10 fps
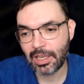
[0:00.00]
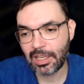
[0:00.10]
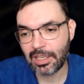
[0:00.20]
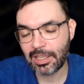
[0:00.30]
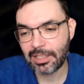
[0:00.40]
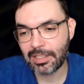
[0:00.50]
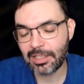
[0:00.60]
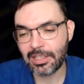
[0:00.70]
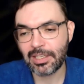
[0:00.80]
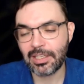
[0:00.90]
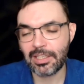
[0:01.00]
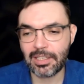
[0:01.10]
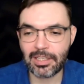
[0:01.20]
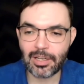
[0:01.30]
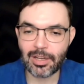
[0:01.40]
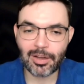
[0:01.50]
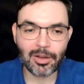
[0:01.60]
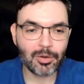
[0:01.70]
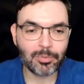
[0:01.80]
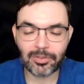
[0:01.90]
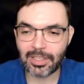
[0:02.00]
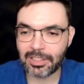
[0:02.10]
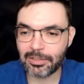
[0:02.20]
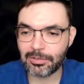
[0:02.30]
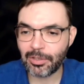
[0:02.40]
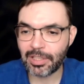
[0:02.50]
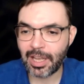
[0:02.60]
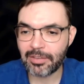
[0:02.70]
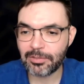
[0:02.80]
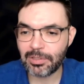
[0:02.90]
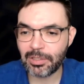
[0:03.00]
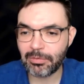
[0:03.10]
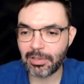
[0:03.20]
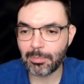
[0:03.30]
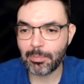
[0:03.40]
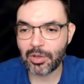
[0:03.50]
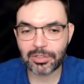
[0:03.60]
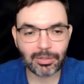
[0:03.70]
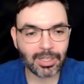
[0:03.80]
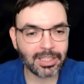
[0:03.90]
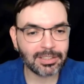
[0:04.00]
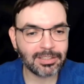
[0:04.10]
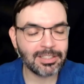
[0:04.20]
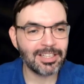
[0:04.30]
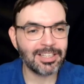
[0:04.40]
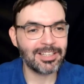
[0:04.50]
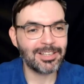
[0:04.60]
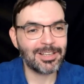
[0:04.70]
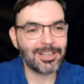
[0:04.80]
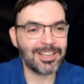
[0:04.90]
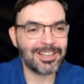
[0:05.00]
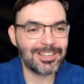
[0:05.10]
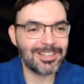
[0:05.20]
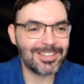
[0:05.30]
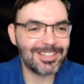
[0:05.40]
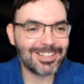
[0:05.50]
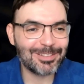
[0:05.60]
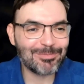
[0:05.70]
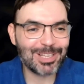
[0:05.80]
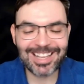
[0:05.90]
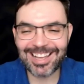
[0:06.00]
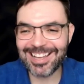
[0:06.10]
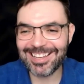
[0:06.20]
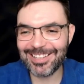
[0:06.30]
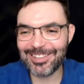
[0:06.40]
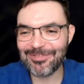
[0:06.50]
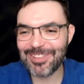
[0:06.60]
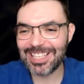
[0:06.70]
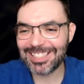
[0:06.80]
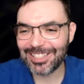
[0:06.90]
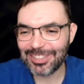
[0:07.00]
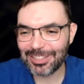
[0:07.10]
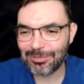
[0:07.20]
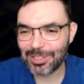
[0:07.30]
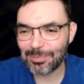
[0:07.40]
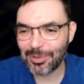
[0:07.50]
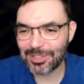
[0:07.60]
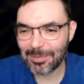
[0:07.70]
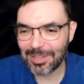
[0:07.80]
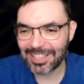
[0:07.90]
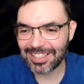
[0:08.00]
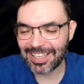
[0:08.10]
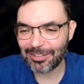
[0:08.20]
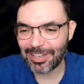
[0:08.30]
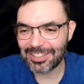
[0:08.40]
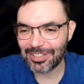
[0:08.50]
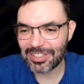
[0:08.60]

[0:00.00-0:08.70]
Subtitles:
And then hopefully you don't have to deal with botulin. And but you did respond something there, right?